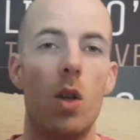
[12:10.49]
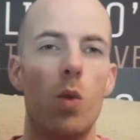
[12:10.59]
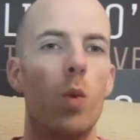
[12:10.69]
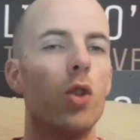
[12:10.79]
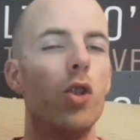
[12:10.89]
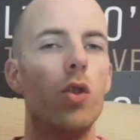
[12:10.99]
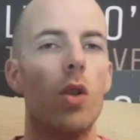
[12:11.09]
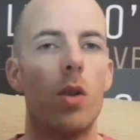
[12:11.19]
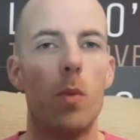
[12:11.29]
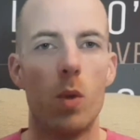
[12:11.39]
Once you
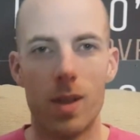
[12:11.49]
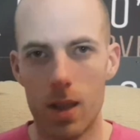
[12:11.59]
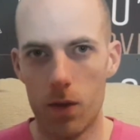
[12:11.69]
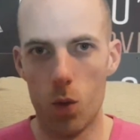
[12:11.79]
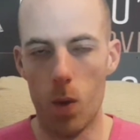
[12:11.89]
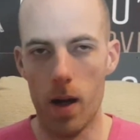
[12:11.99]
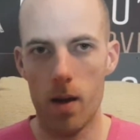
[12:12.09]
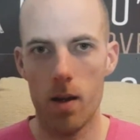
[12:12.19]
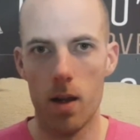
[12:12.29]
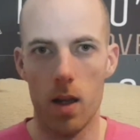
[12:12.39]
are more
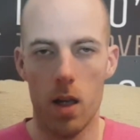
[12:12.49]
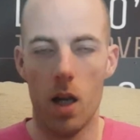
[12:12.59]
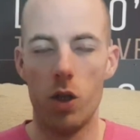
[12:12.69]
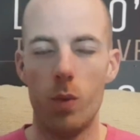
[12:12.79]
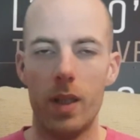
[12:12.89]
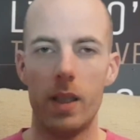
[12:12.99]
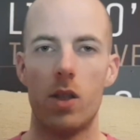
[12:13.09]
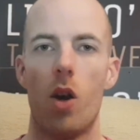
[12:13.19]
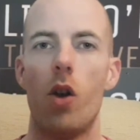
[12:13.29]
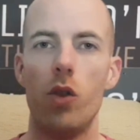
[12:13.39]
self-aware and you realize
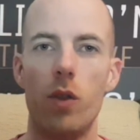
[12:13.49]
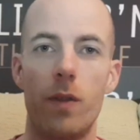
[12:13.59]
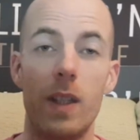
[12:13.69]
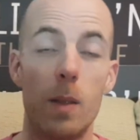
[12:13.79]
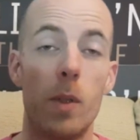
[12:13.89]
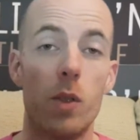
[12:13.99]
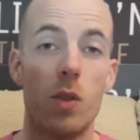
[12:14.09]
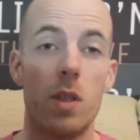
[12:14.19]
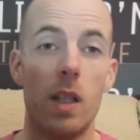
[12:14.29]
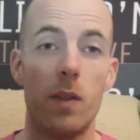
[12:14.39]
how you feel about
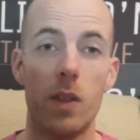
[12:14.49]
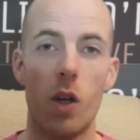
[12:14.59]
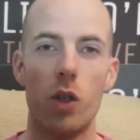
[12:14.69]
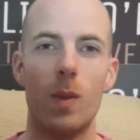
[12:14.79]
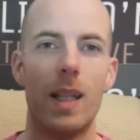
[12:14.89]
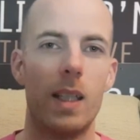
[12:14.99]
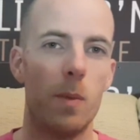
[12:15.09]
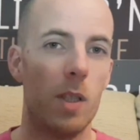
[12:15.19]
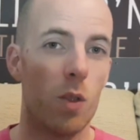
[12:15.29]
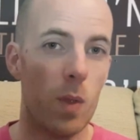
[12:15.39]
yourself and how you would like to be
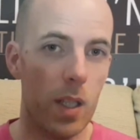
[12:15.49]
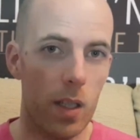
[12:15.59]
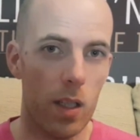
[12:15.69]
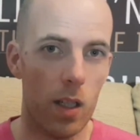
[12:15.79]
treated,